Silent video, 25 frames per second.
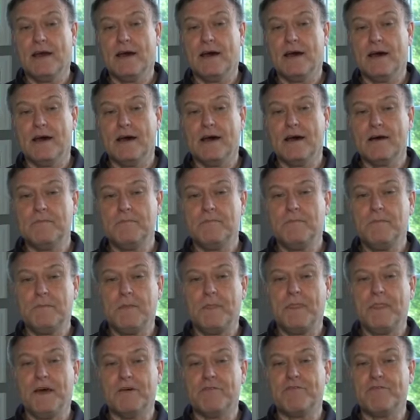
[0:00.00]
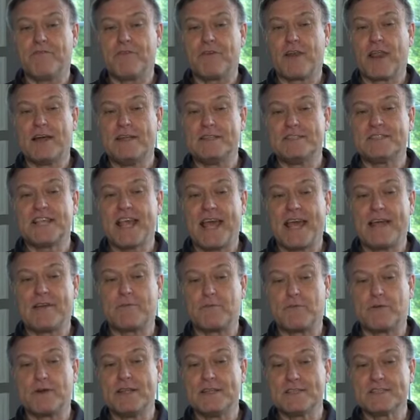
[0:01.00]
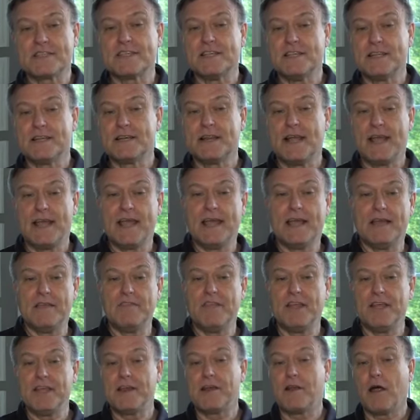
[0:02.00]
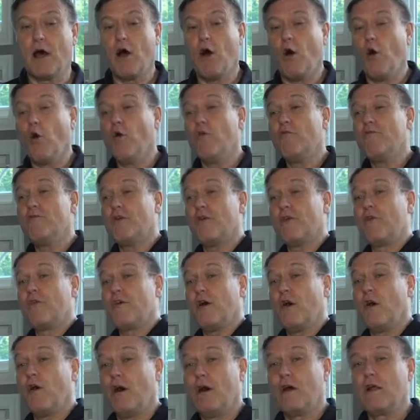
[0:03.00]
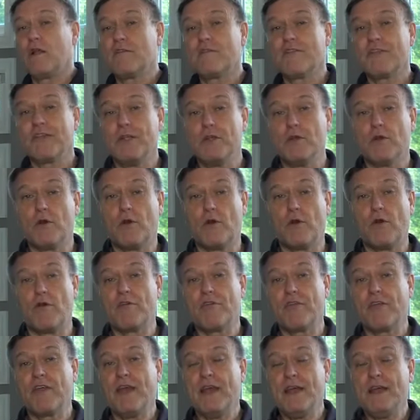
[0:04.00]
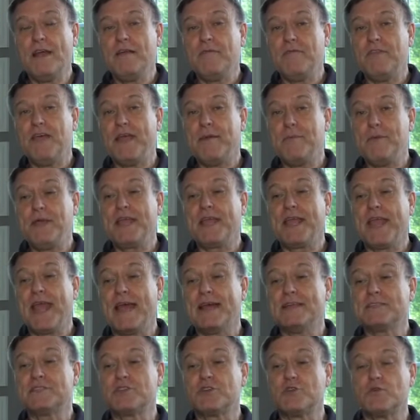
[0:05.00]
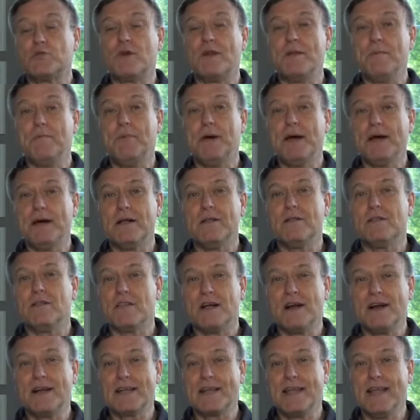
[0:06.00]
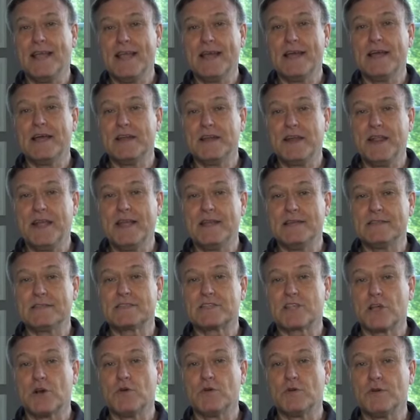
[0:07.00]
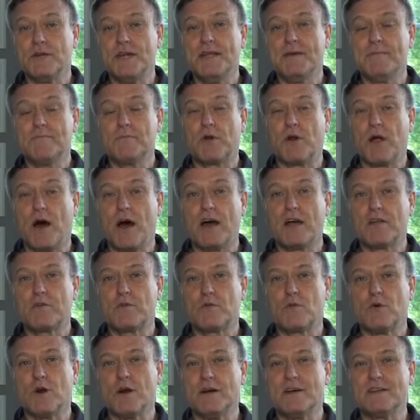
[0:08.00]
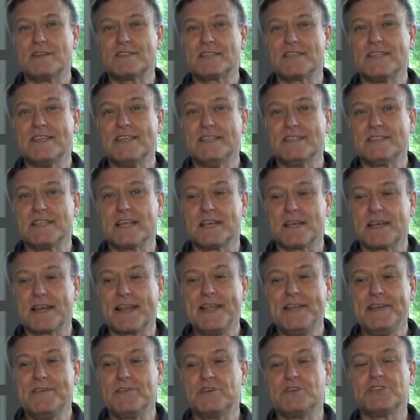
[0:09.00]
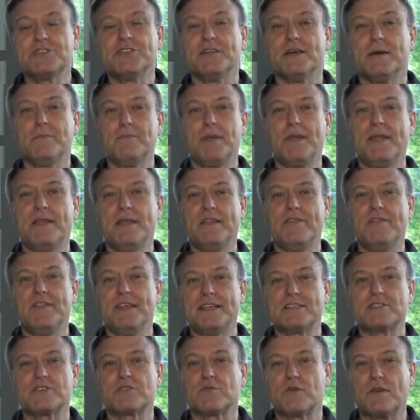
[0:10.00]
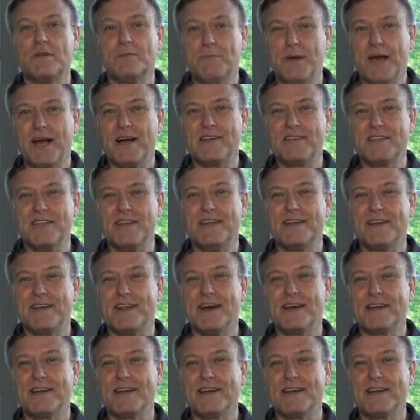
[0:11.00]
um, the floods had risen and then over all the earth they began to rebel again. And so Nimrod was in the leadership in this rebellion